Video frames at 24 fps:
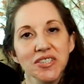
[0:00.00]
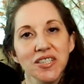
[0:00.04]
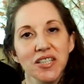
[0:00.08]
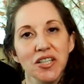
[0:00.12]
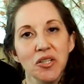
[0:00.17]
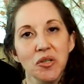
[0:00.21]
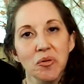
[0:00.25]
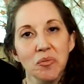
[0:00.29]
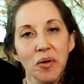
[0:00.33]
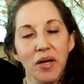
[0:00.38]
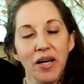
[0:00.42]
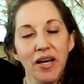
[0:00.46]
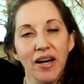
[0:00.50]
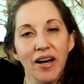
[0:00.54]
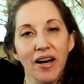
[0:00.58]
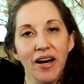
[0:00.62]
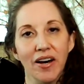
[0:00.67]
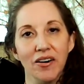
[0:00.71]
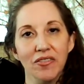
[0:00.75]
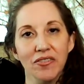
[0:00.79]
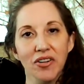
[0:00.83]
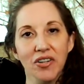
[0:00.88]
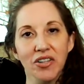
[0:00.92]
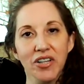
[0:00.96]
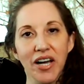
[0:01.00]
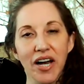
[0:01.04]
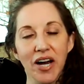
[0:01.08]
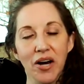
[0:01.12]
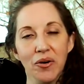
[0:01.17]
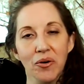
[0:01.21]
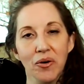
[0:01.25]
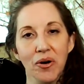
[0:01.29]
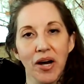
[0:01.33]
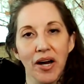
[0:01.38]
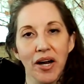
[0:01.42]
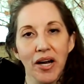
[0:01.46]
that you may have on
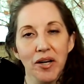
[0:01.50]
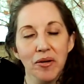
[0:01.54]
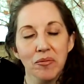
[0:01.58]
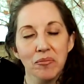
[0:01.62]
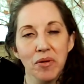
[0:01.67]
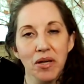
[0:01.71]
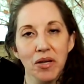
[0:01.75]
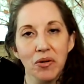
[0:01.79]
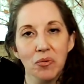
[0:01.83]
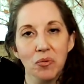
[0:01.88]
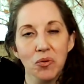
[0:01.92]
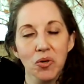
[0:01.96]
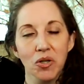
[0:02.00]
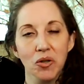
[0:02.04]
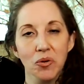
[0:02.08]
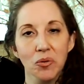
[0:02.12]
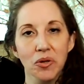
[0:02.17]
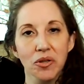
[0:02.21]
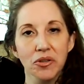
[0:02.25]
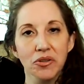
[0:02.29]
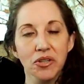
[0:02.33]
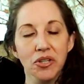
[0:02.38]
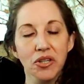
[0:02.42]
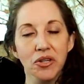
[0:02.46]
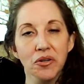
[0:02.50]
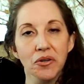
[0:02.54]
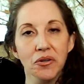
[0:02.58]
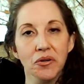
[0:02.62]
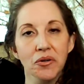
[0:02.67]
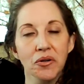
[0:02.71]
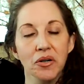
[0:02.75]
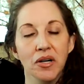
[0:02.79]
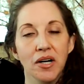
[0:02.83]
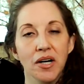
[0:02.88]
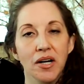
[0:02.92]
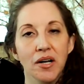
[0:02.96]
how I may work with
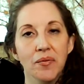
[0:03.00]
you.